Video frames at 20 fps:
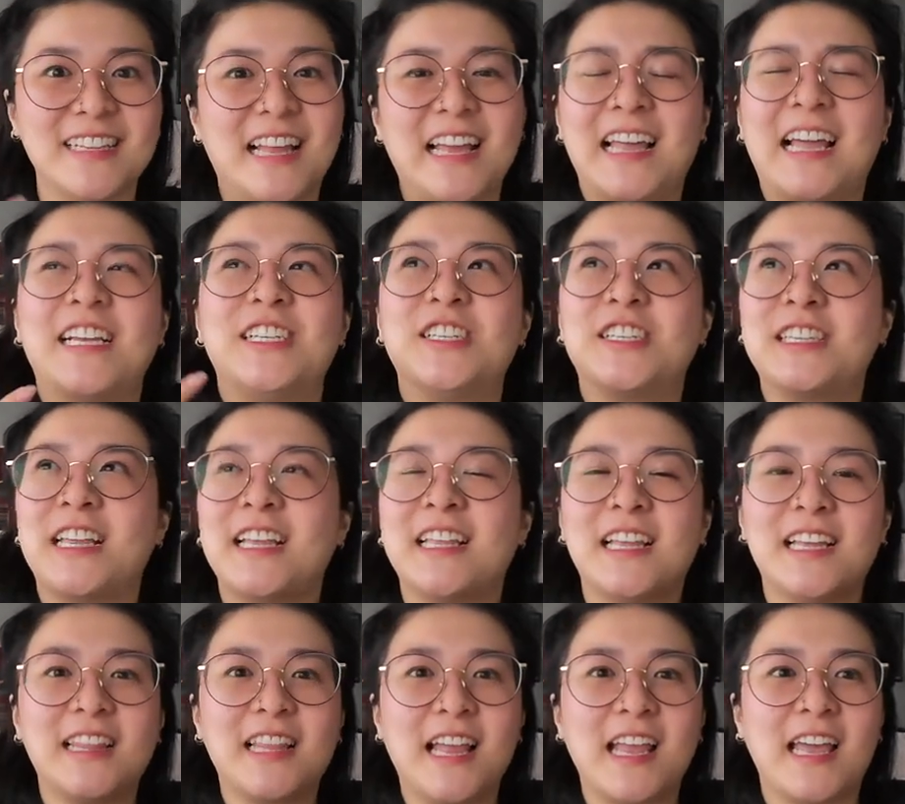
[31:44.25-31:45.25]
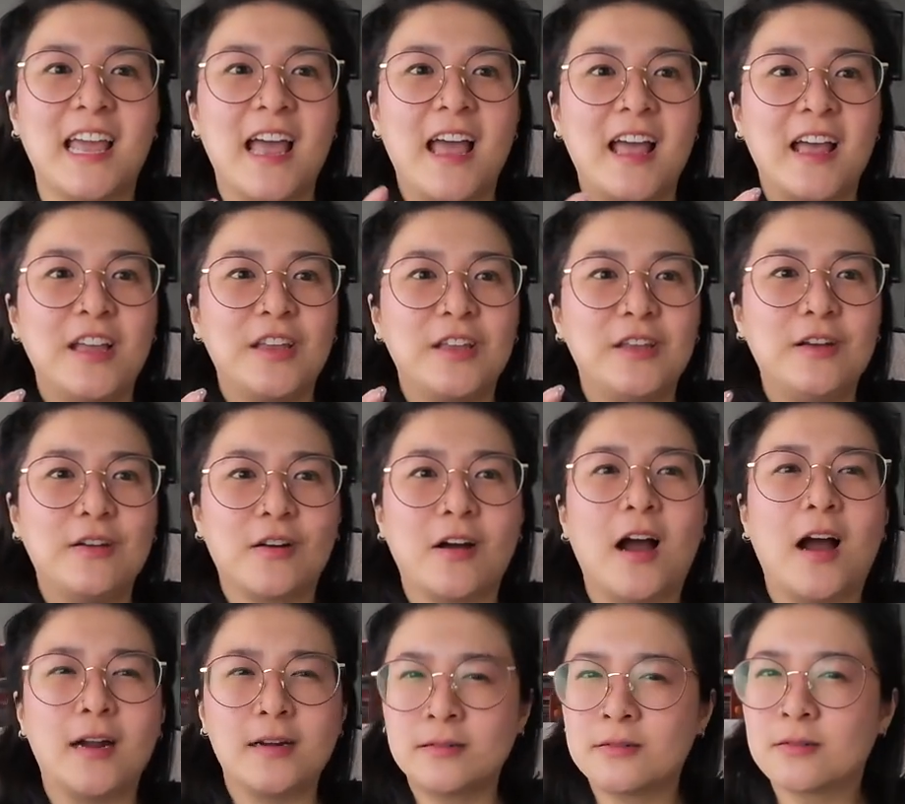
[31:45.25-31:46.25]
Like I just think that like you're
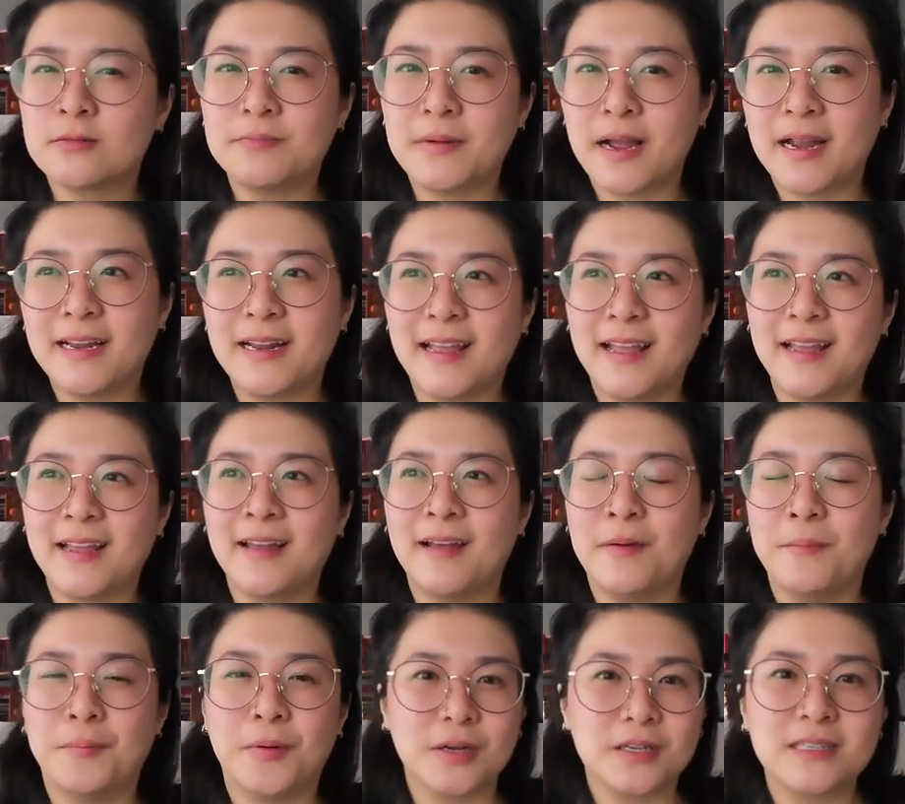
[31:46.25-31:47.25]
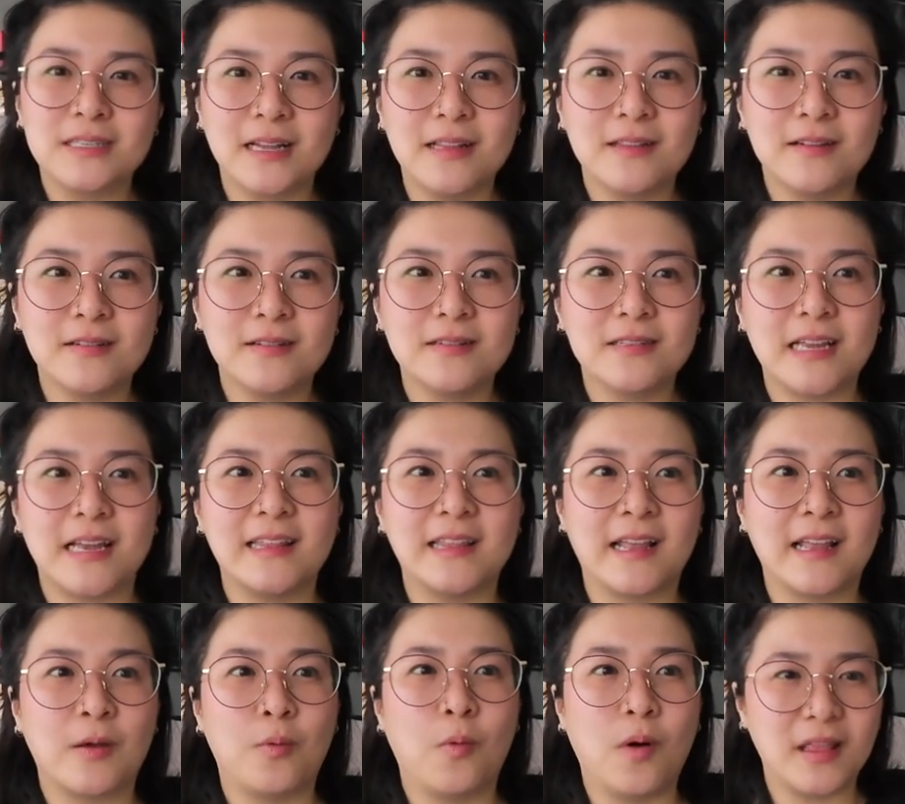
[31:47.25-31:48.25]
undermining booksellers and
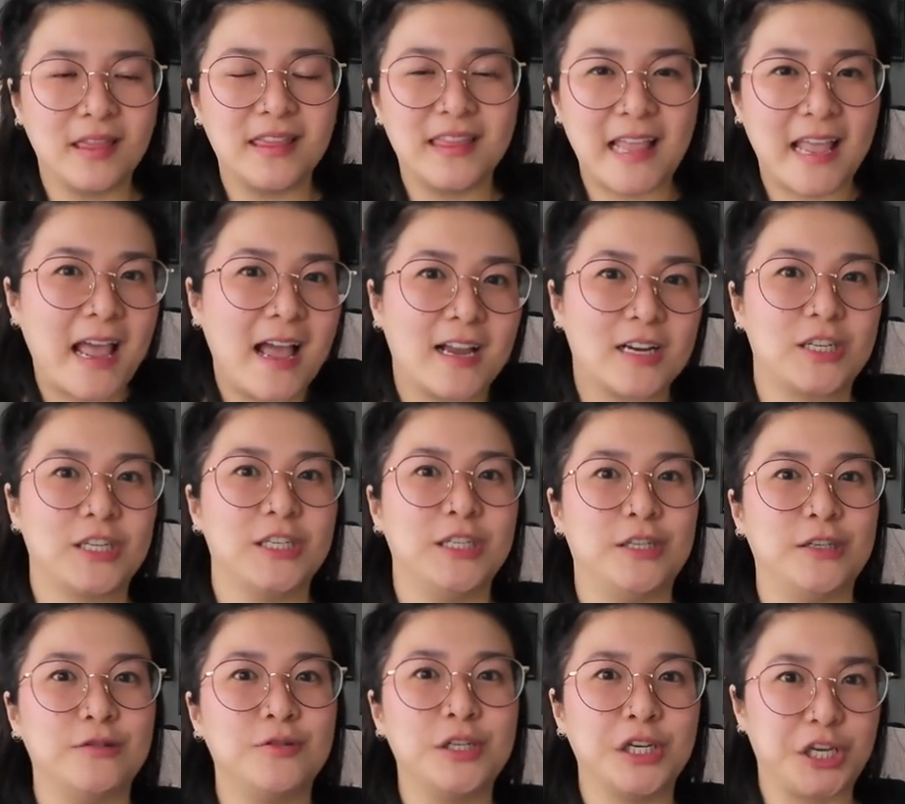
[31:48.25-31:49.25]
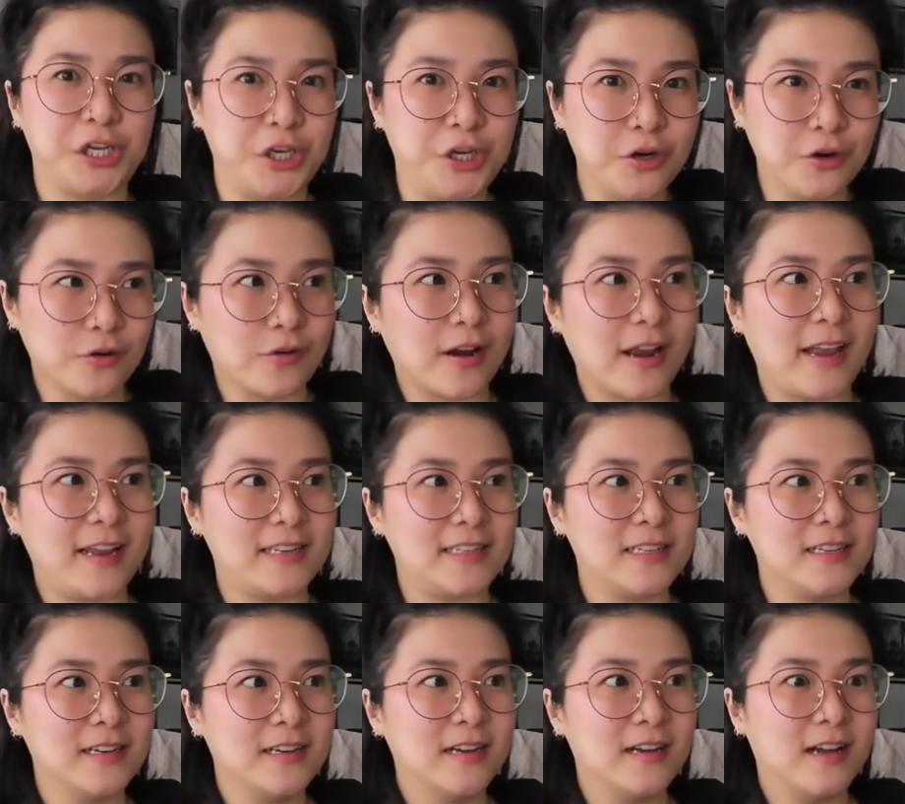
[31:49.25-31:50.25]
like what they actually do to curate
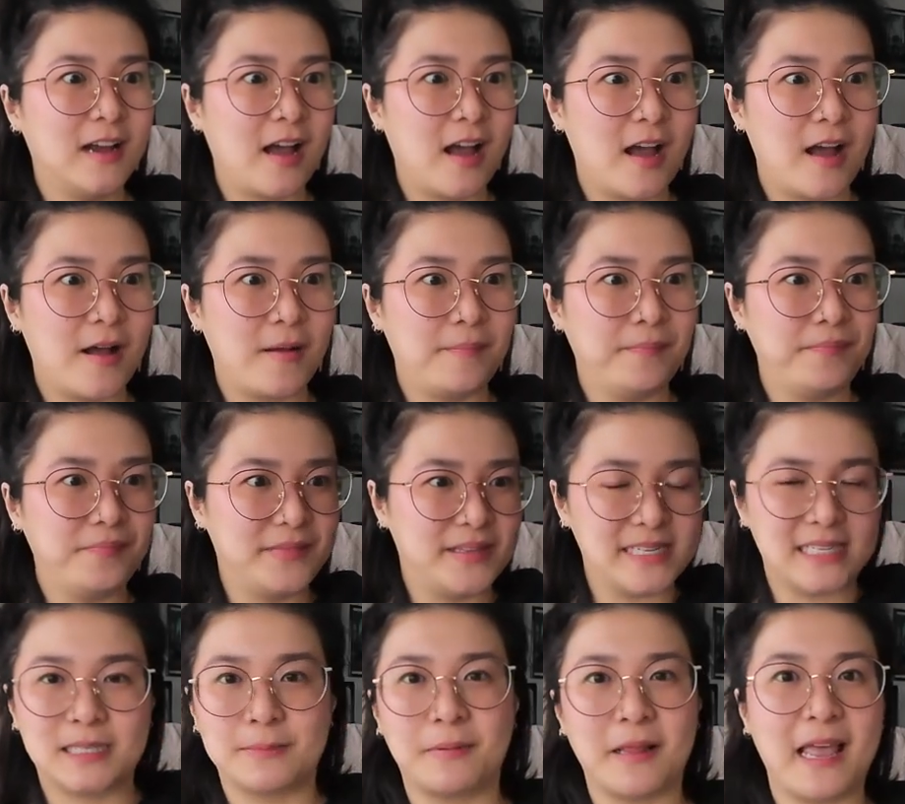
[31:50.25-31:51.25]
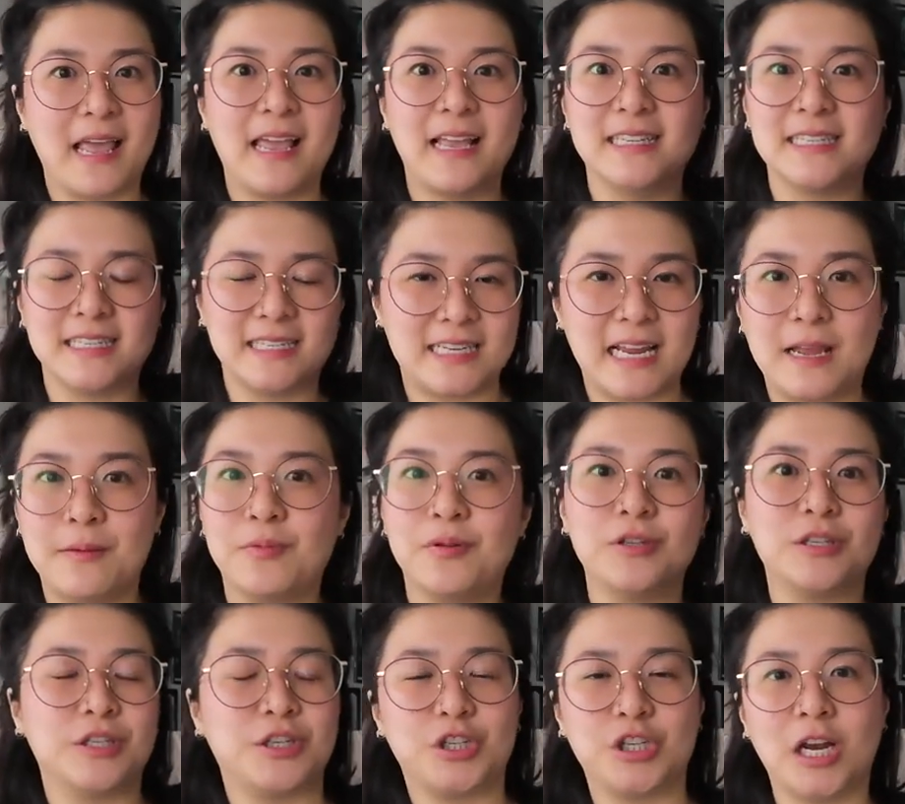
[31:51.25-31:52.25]
um, displays and
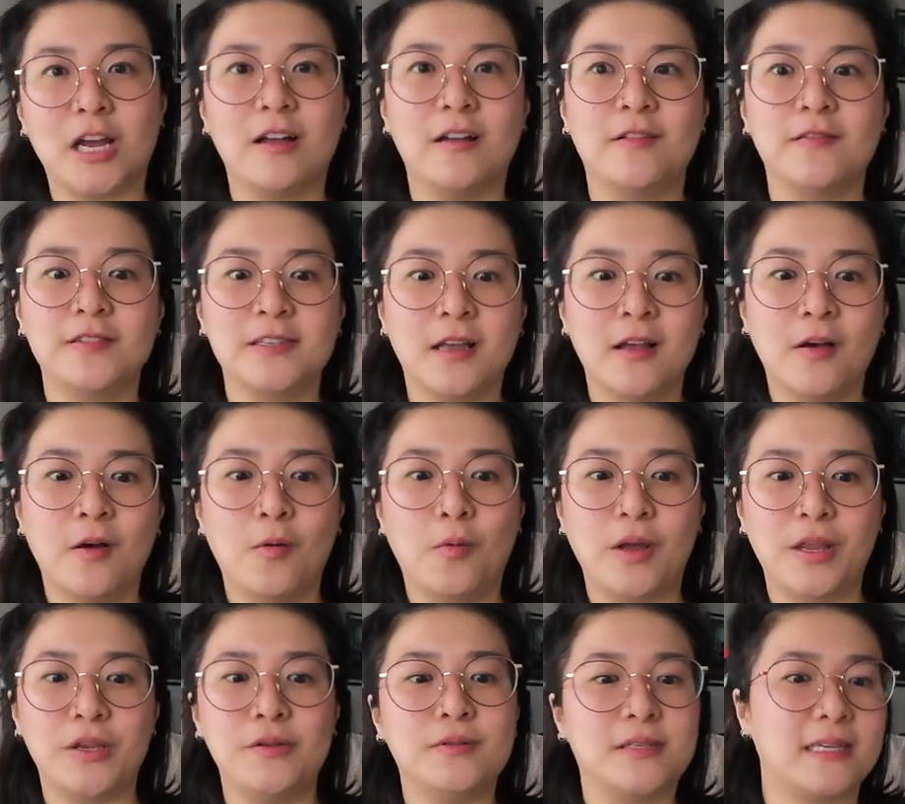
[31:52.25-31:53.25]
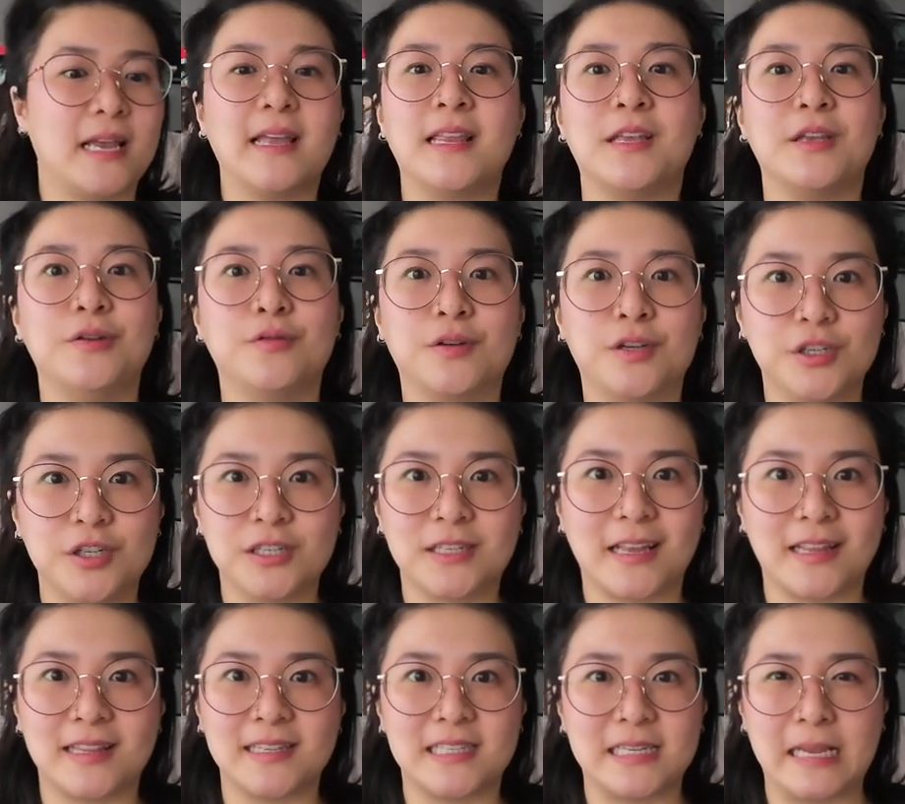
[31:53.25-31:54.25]
tables and shelves when you say that you can just
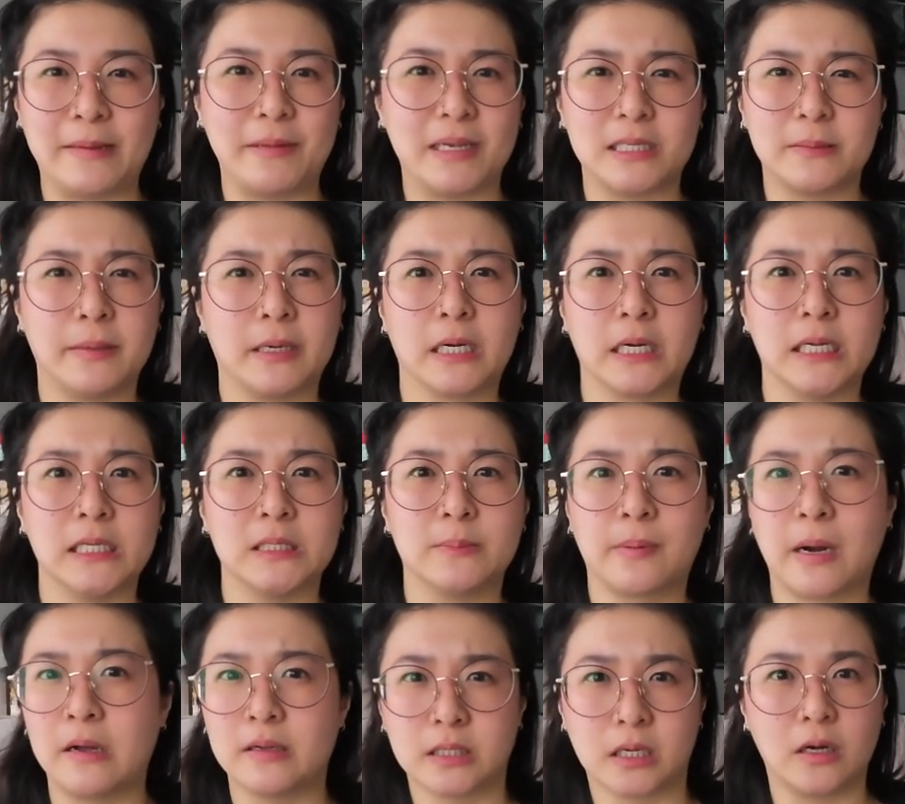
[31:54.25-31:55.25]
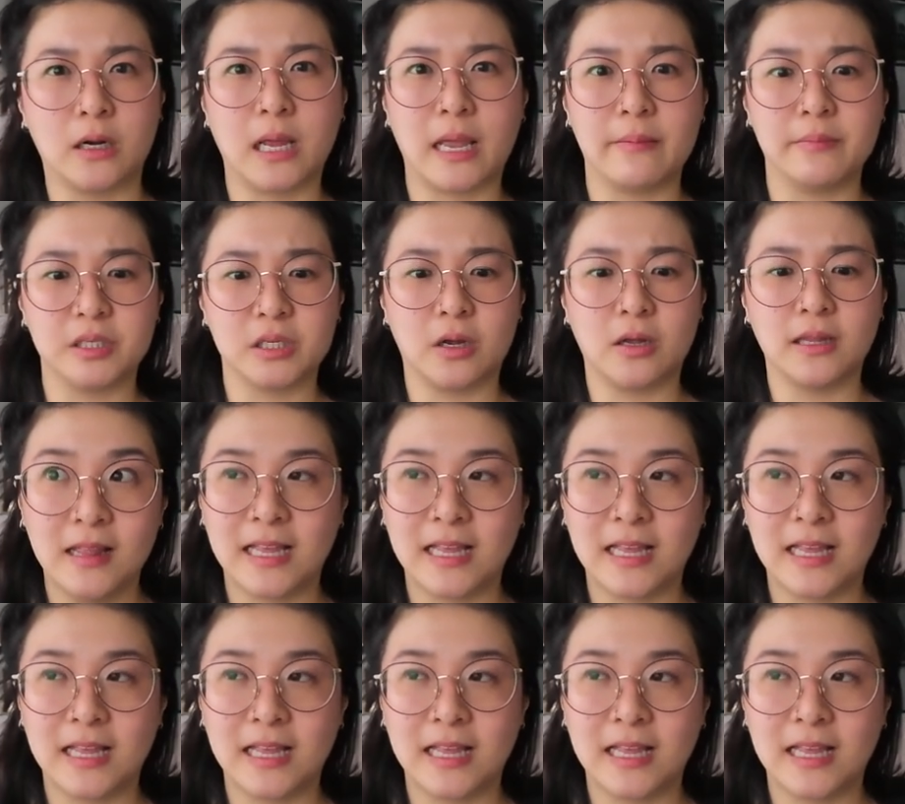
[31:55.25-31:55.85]
get the same experience browsing on Amazon.